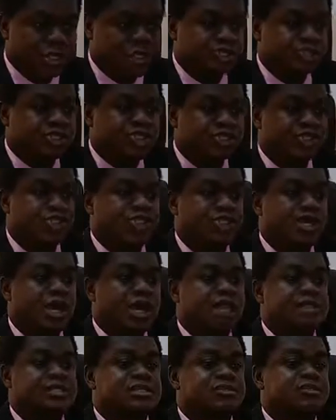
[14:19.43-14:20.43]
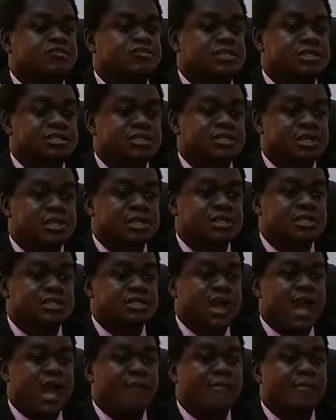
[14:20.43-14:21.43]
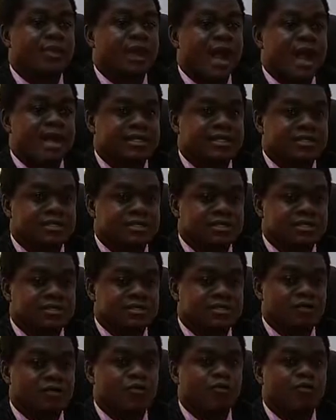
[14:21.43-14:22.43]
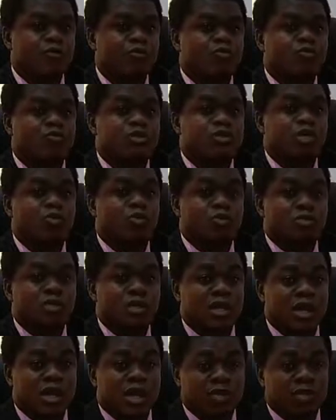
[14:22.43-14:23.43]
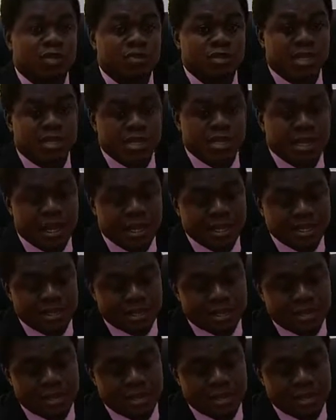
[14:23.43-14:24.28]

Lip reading: she articulated her plights of polluted water along that line.